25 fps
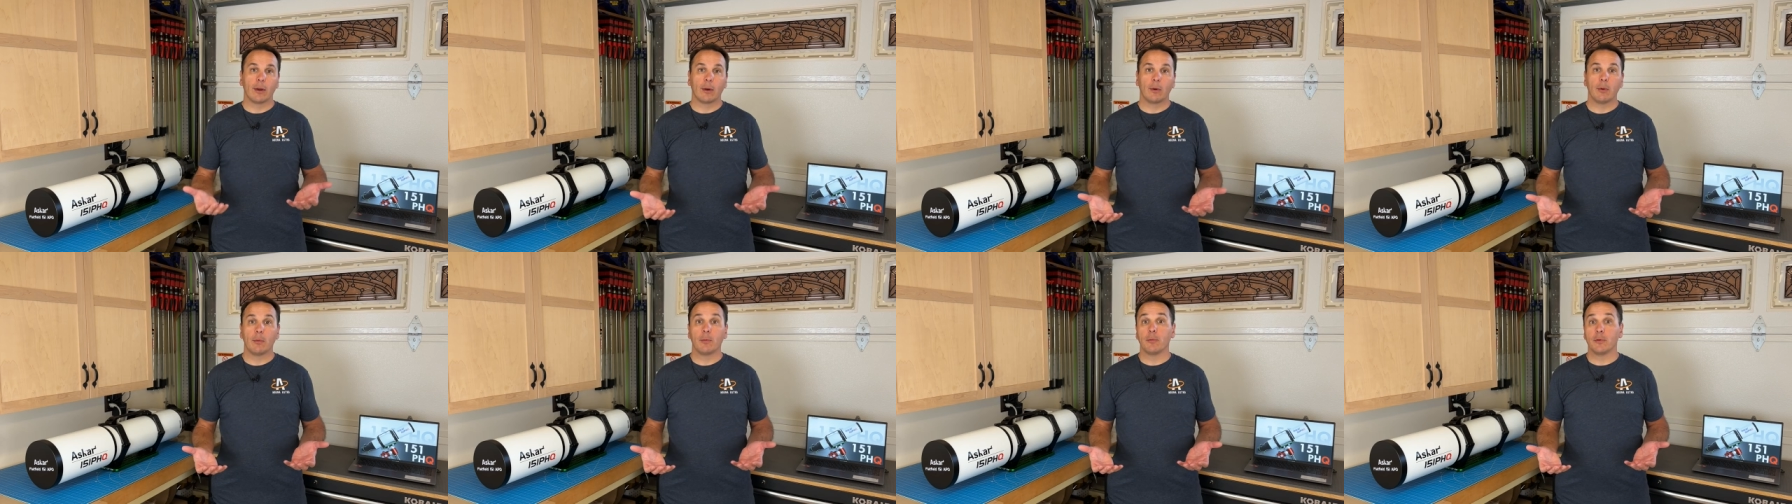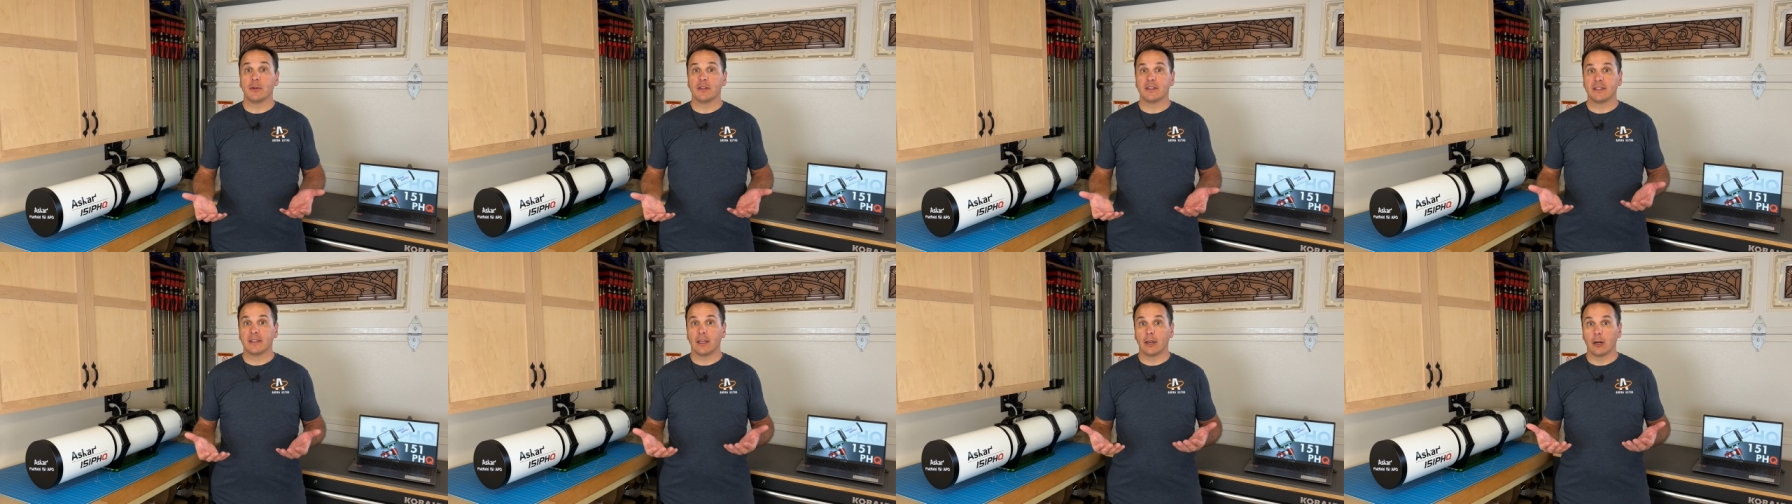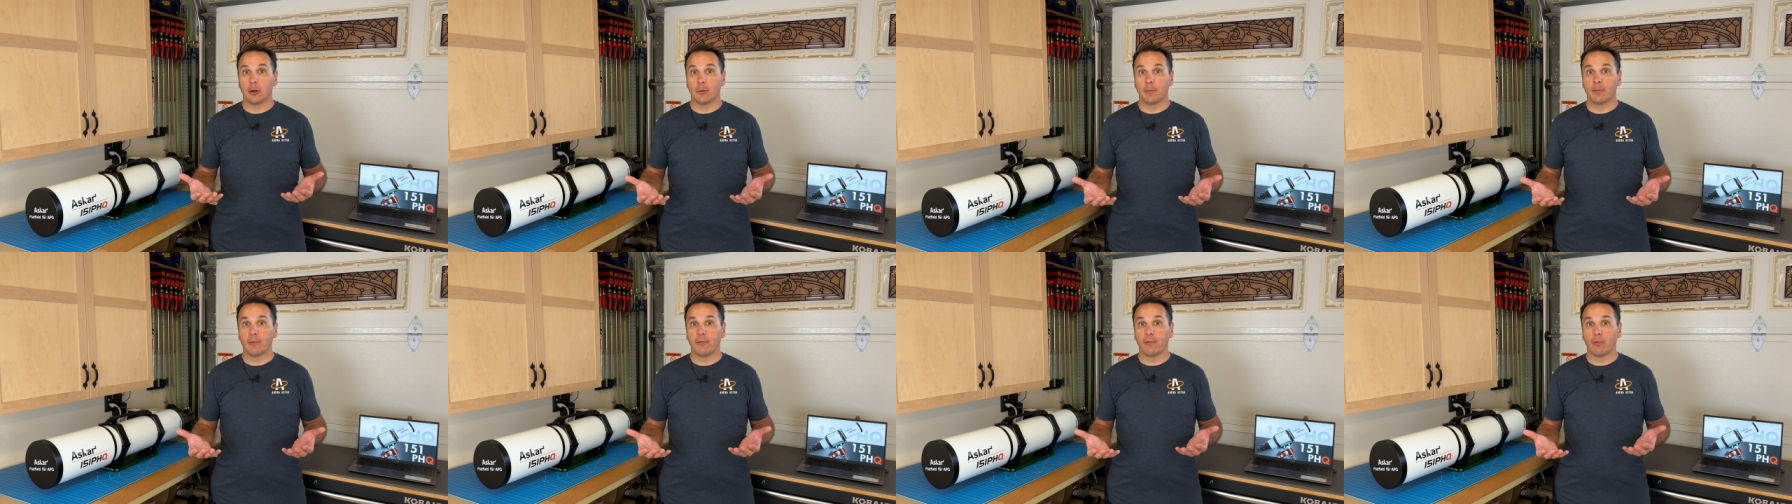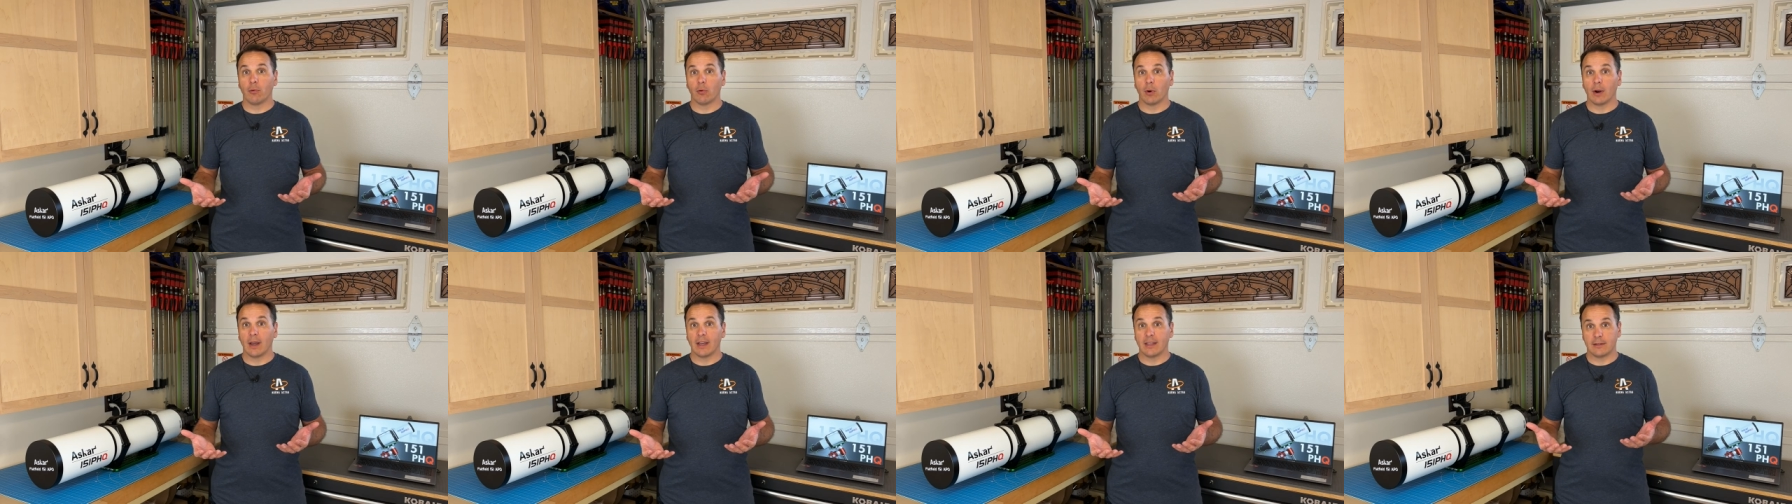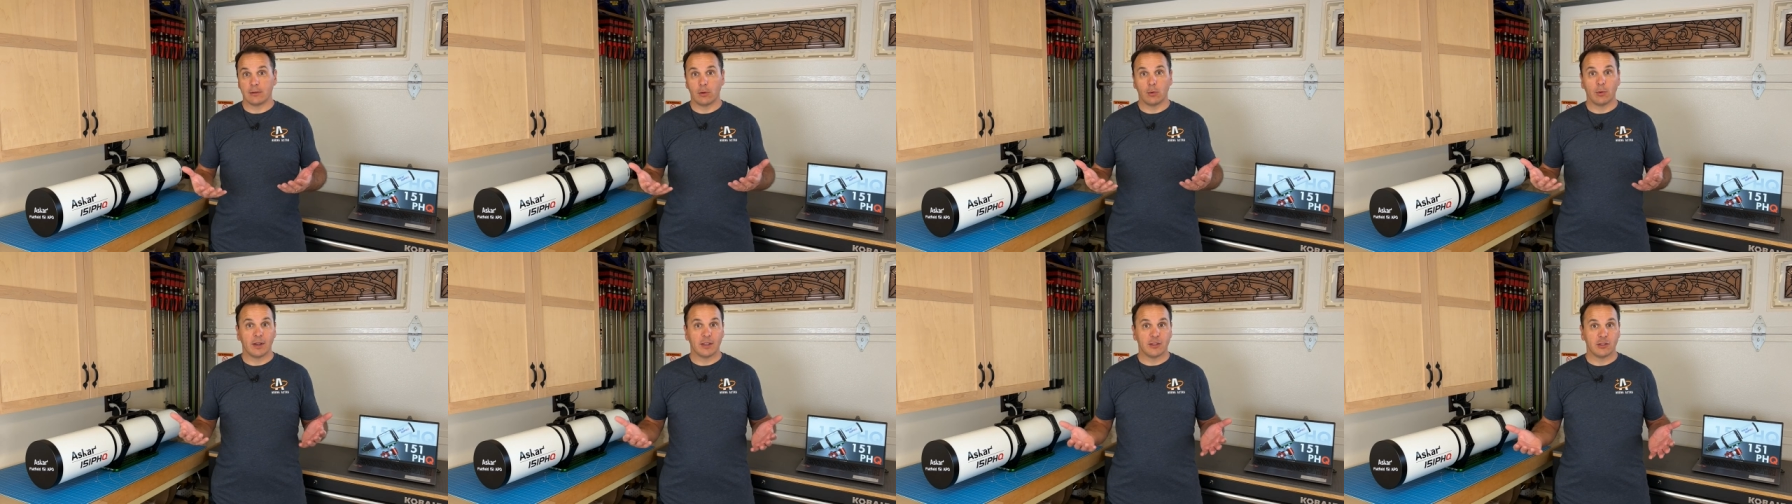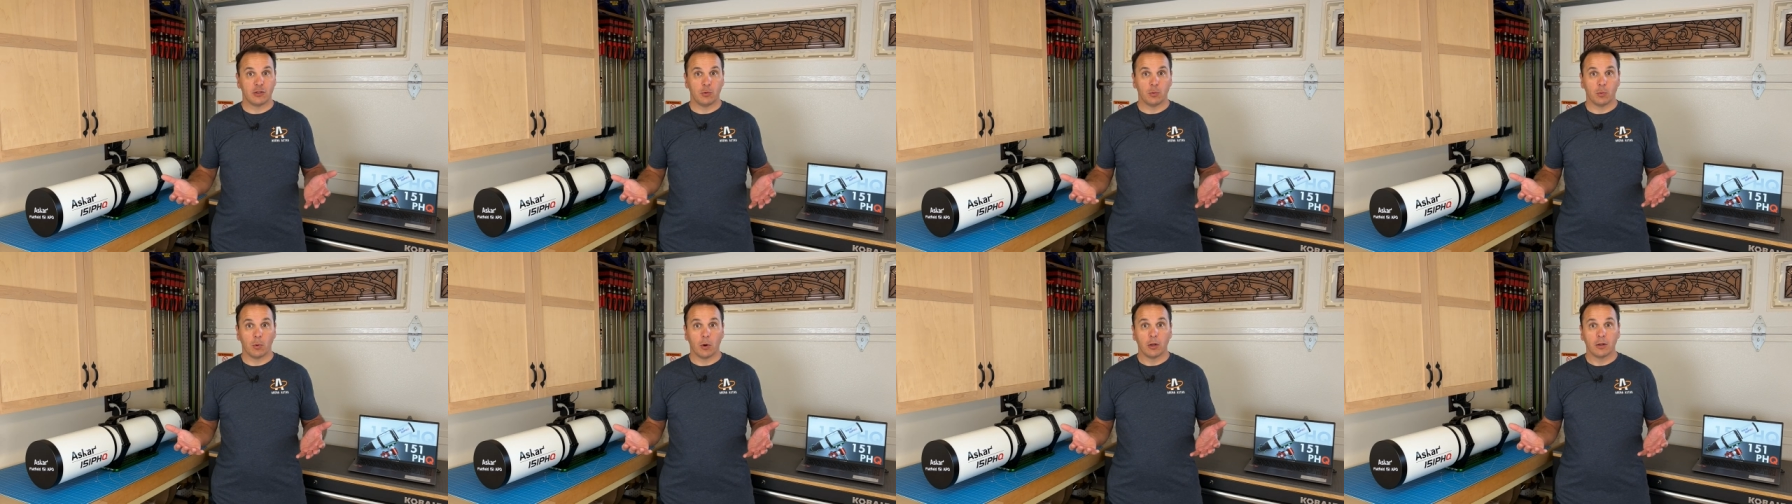equipment set up for as long as
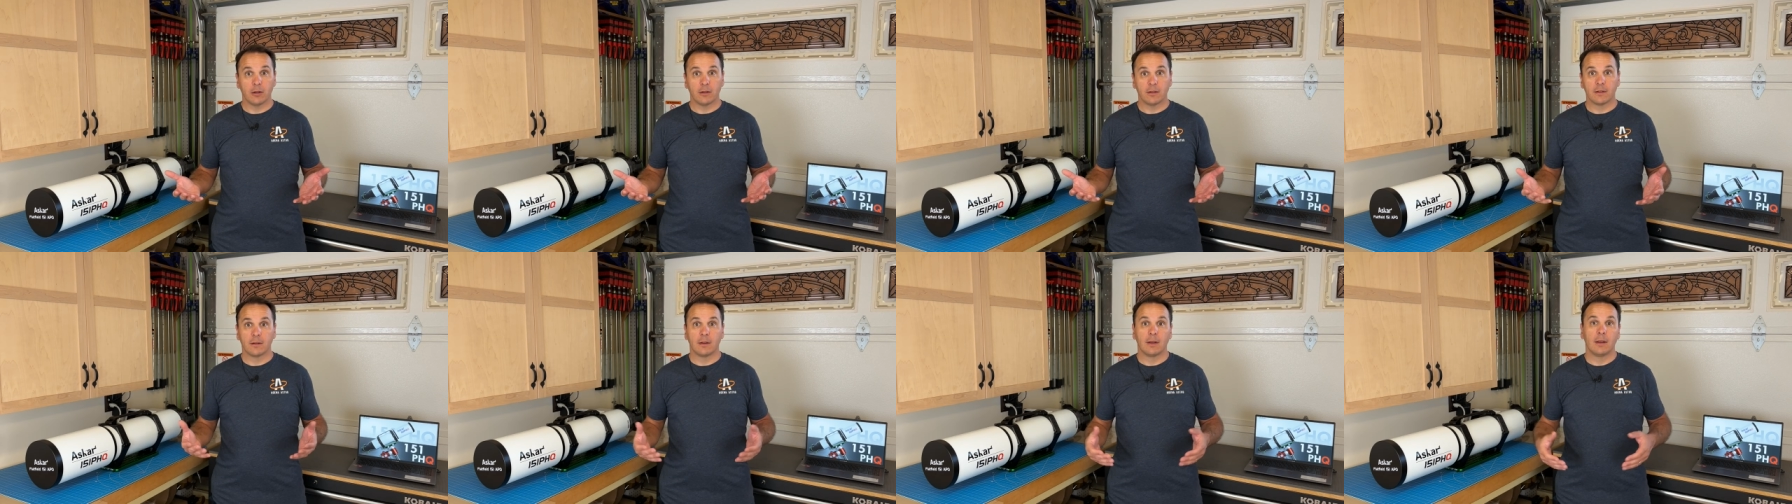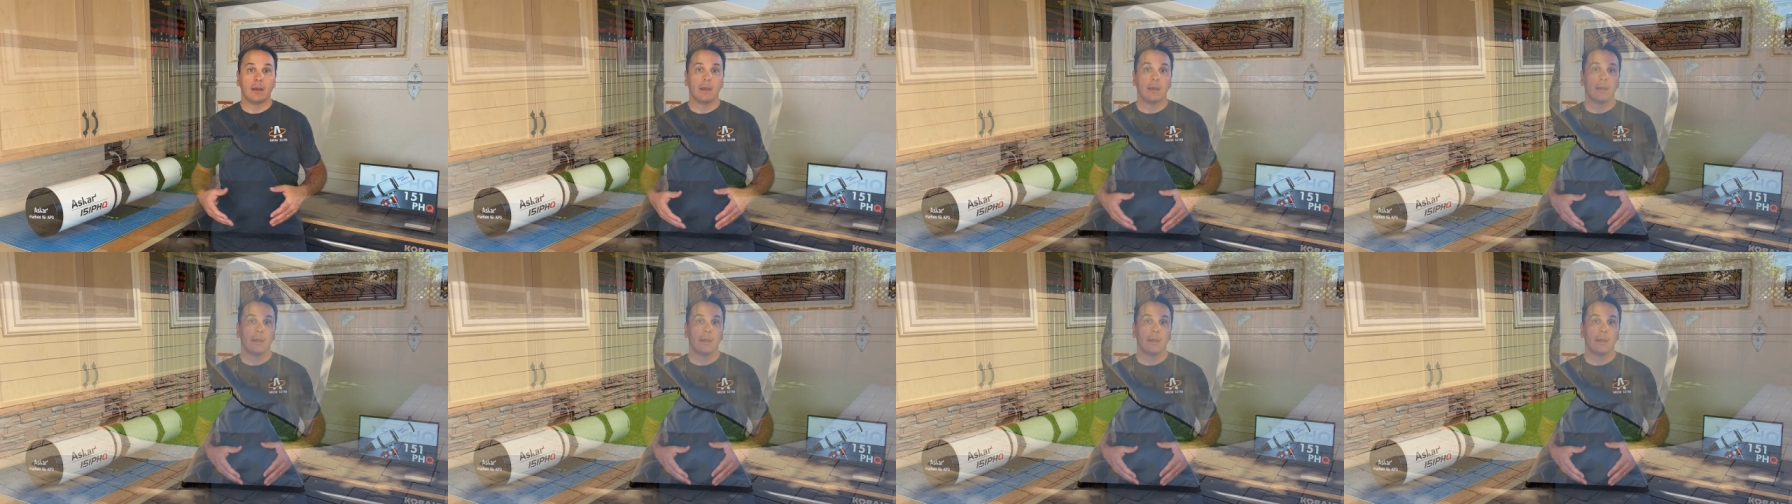you want,